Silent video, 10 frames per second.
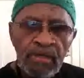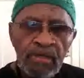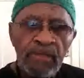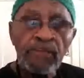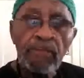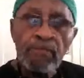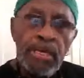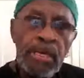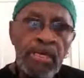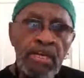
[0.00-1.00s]
that the
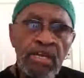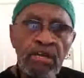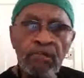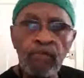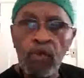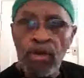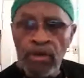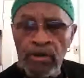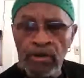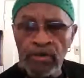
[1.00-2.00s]
meaning of
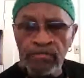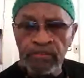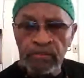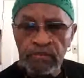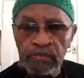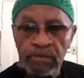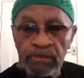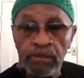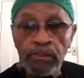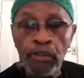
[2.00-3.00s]
words
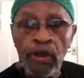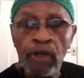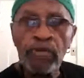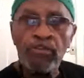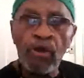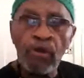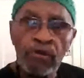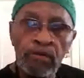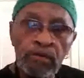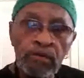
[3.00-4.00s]
determines on